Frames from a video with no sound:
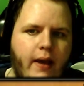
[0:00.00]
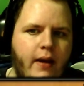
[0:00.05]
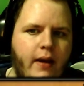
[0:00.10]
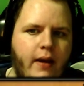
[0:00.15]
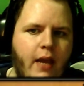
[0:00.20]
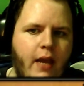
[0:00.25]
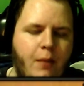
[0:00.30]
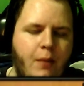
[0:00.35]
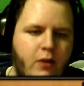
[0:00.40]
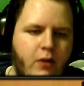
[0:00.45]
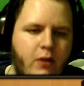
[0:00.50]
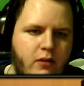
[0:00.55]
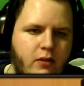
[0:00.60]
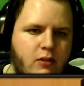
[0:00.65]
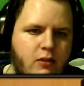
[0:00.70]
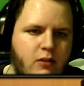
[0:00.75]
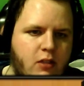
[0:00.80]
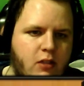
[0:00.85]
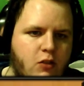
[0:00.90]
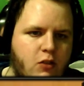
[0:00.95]

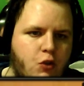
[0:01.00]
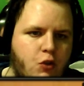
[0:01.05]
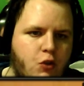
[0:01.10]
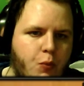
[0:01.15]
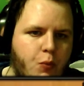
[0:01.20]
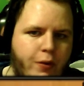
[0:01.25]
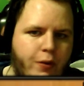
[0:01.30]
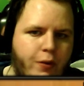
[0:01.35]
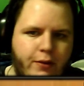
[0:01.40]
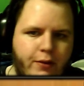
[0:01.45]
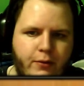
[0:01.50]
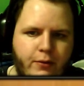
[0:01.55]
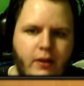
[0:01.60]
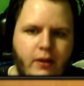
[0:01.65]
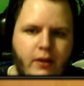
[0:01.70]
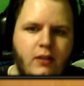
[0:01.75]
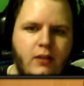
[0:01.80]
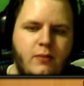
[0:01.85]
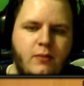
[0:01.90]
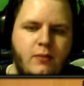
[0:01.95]
Hammerdins in
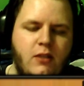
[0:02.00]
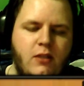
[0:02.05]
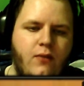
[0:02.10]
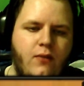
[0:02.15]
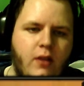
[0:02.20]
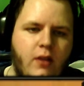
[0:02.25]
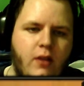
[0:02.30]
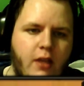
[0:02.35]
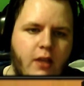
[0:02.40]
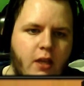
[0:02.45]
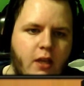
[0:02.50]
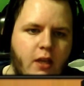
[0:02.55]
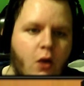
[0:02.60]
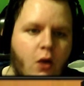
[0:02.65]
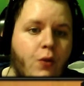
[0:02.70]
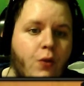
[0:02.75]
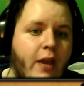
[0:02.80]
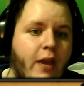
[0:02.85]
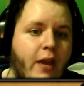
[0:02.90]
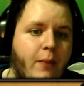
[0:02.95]
2.3, specifically
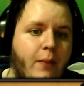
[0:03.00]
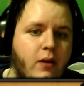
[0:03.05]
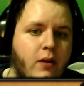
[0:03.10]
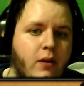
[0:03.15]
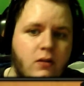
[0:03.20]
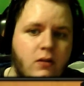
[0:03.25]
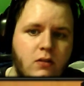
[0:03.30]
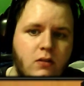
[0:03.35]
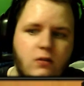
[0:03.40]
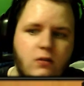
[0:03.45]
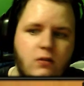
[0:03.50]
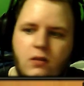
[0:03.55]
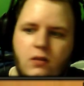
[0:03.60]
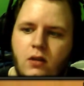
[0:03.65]
Holy Hammerdins.